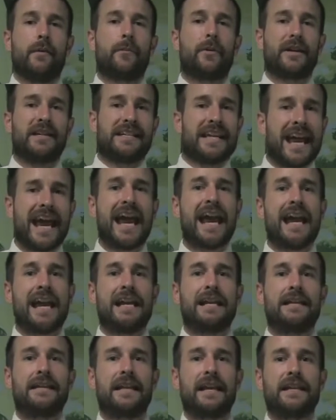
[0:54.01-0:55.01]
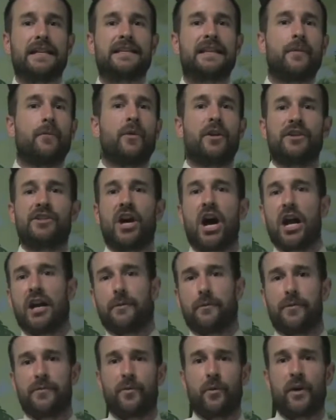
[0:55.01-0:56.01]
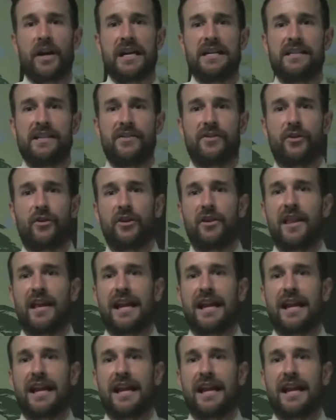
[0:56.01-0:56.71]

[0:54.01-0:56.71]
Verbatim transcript: pretend that someone taught it before 1830.